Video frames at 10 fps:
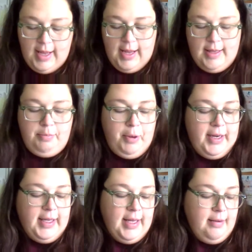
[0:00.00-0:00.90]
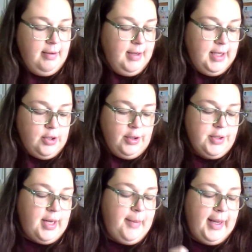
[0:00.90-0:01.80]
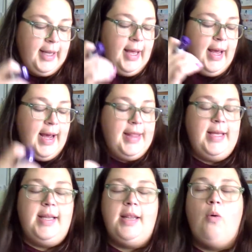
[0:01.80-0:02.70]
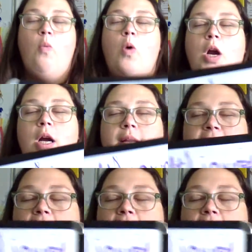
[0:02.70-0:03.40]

and the predicate, injured her stomach. And then the word, the